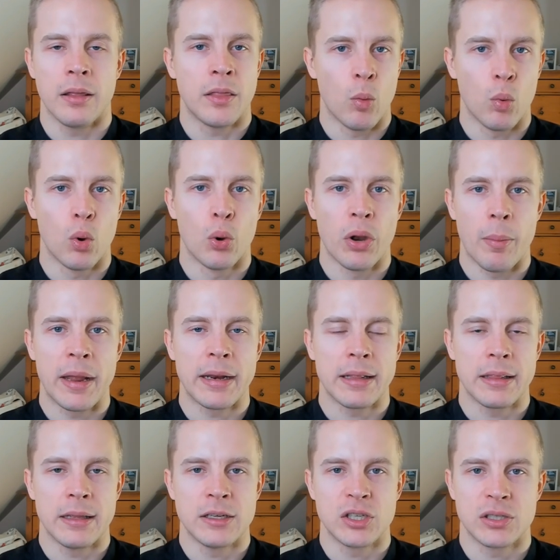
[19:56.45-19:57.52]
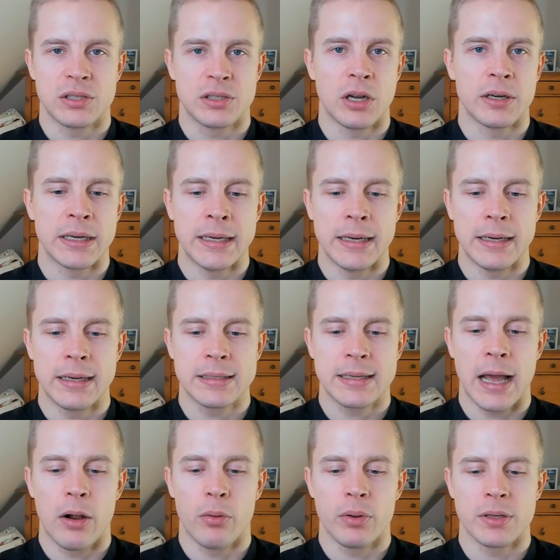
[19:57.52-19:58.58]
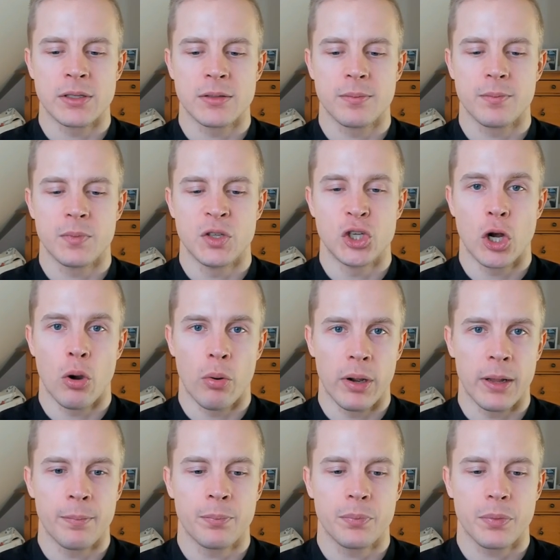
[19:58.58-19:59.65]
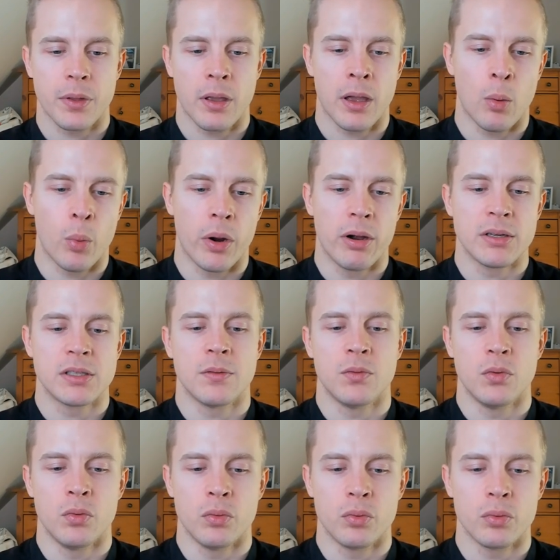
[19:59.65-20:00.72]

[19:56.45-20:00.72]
they will automatically just start eating less calories generally. Uh, whereas if you